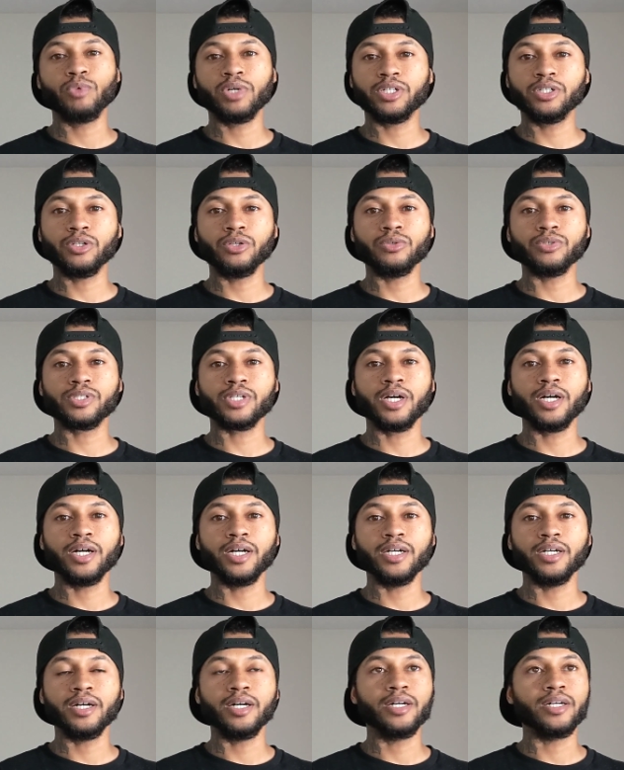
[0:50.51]
One of those, uh,
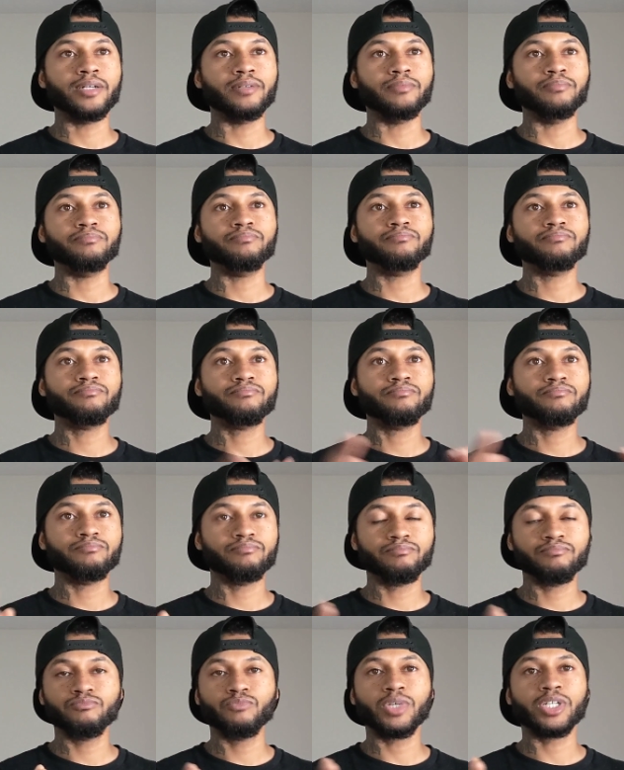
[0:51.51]
uh
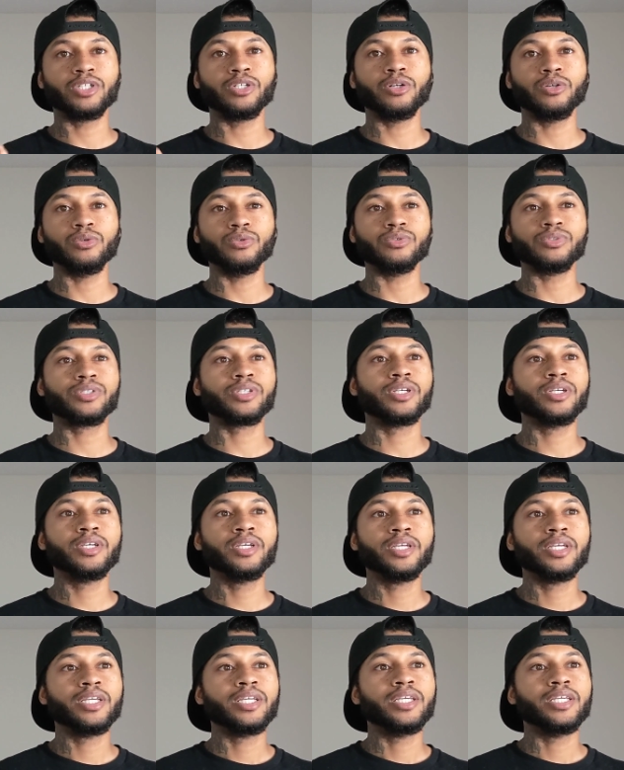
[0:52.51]
one of those,
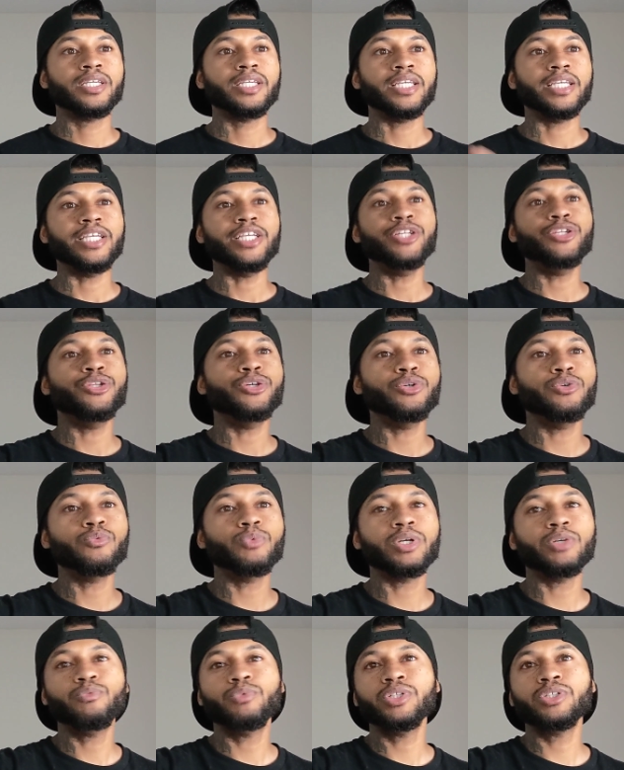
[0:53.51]
Inu,
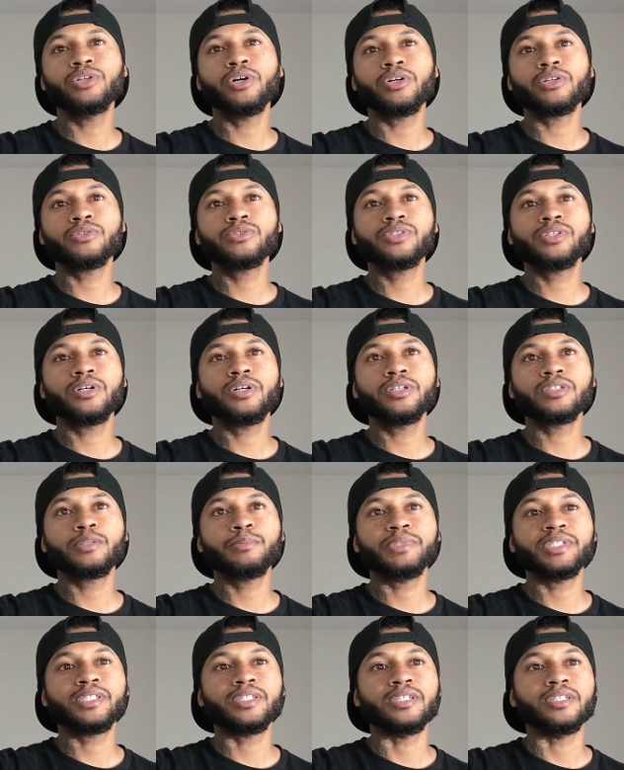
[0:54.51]
what what do you call those dogs?
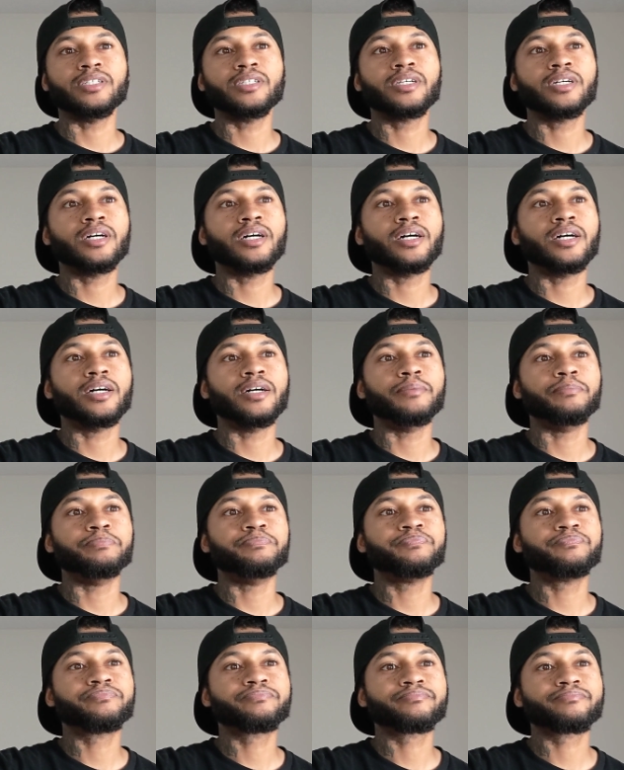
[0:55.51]
Let me see.
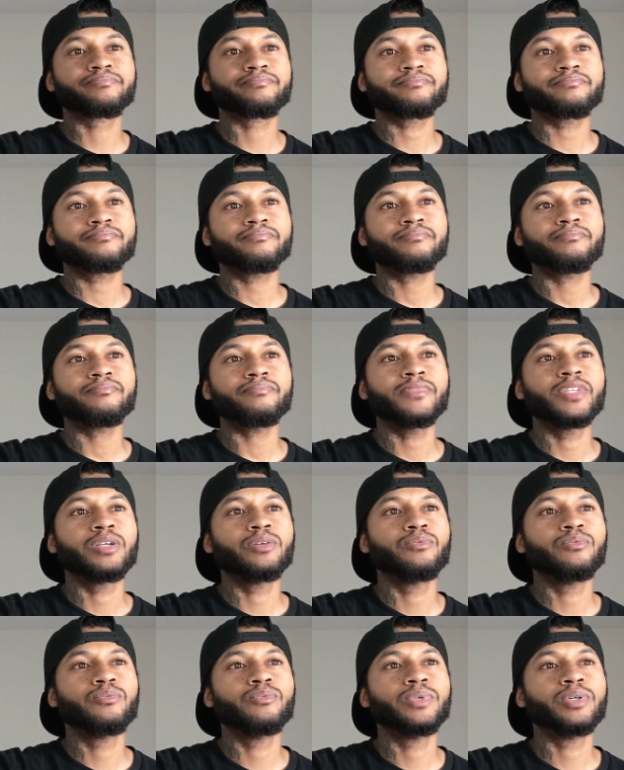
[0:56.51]
Um,
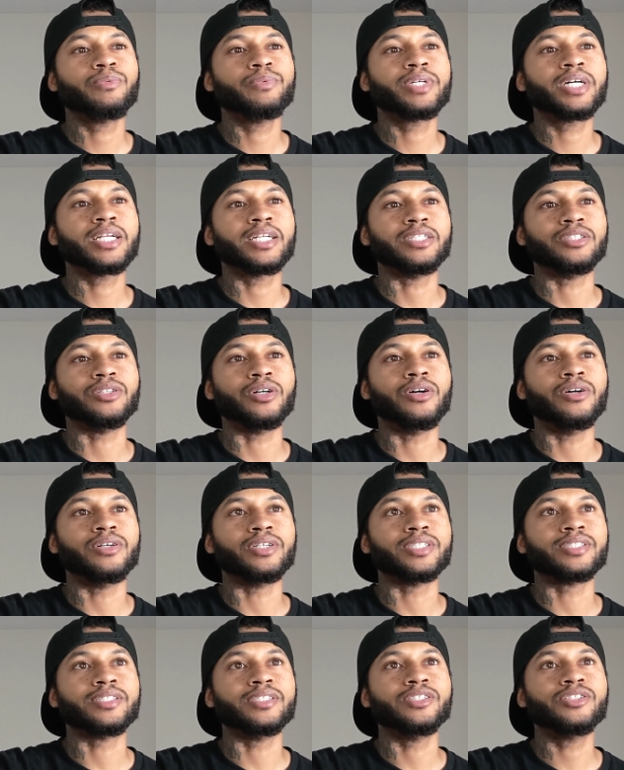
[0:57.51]
what, what, kind of
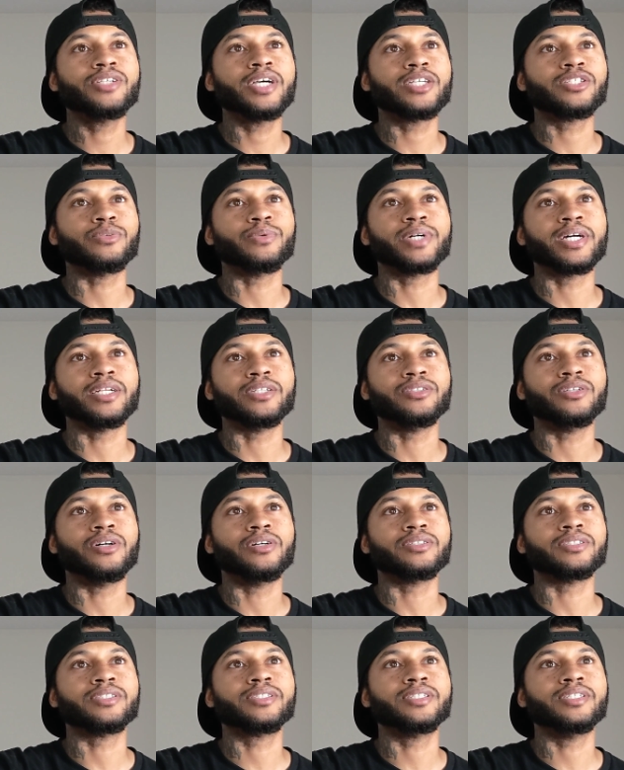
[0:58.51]
dog is this? You guys know what kind of
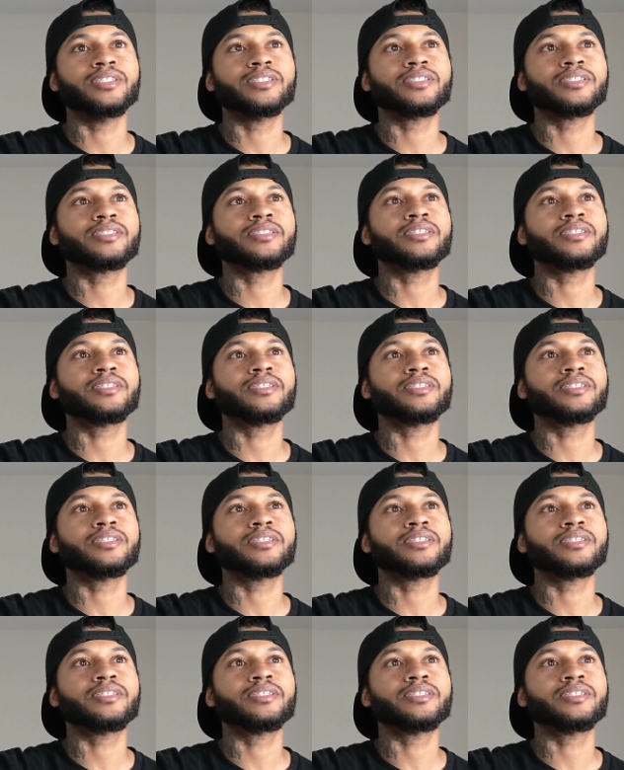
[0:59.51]
dog this is.